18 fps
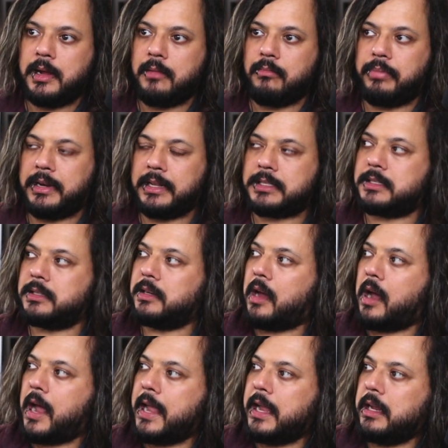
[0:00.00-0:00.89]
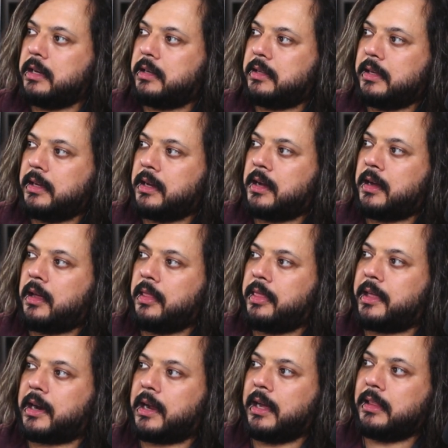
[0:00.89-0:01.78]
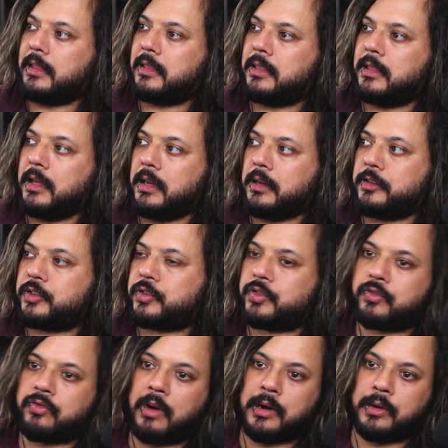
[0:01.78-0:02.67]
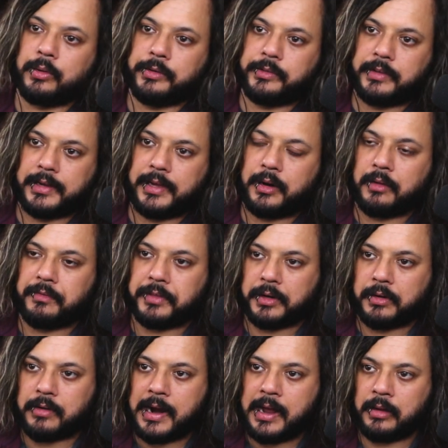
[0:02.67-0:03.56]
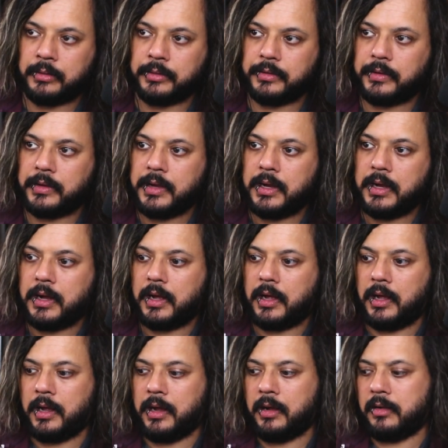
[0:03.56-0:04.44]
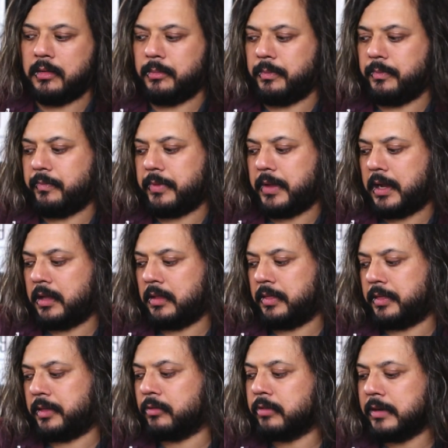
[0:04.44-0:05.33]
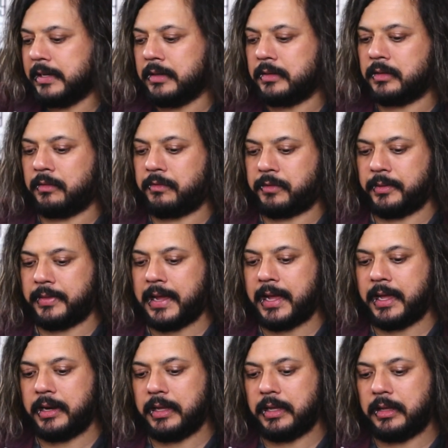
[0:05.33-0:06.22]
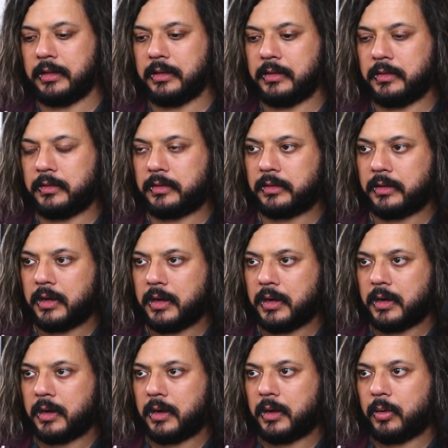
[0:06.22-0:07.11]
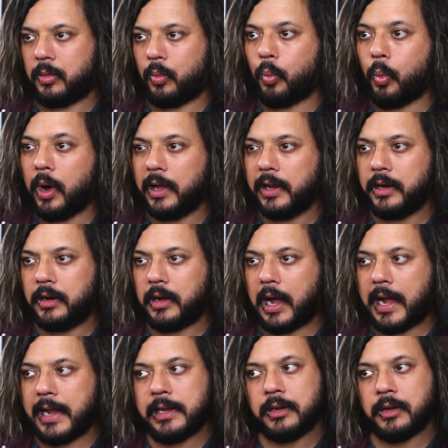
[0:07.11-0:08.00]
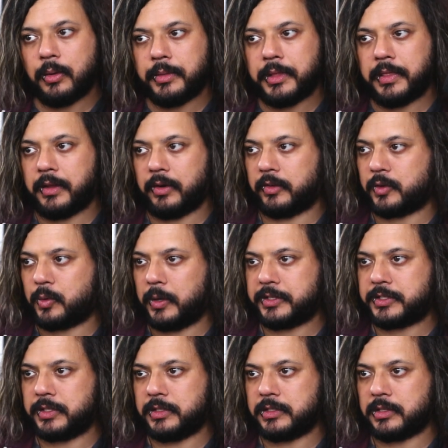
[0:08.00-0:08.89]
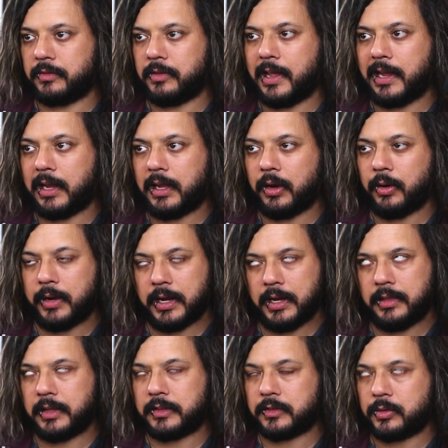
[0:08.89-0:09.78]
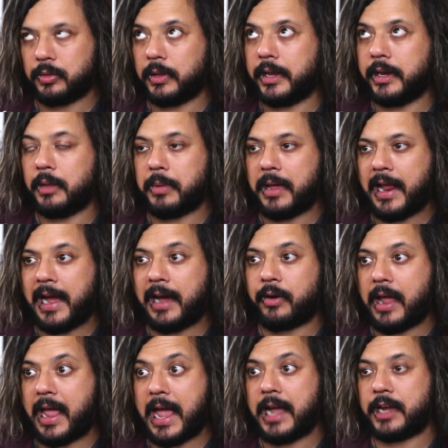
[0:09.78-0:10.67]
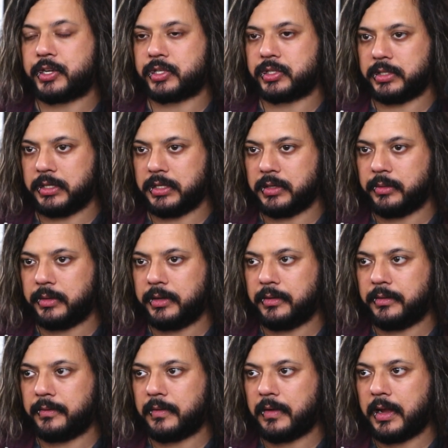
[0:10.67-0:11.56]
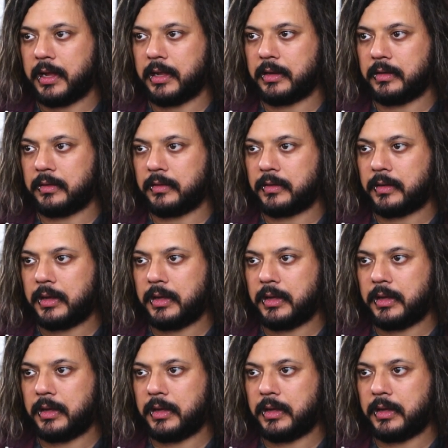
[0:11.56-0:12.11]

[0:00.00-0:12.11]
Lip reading: but it's an idea that I think struggles to get off the ground. And the reason for that is, one, I know that there's questions of like, okay, that's a cool idea, but how to actually do it? And